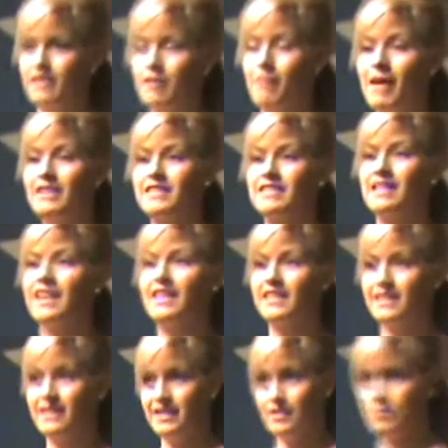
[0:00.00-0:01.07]
Mine decided
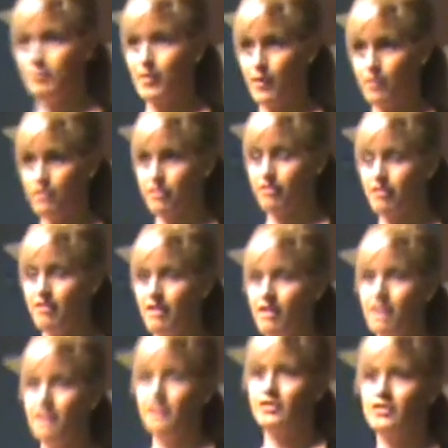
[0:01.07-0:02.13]
it needed both.
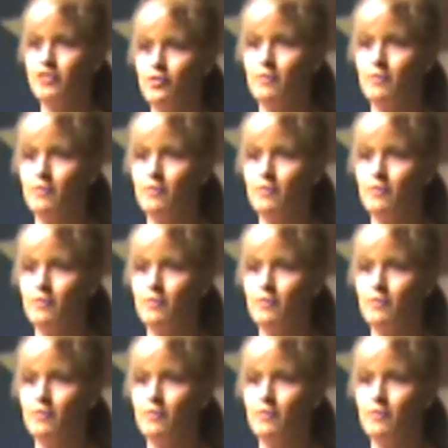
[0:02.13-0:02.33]
So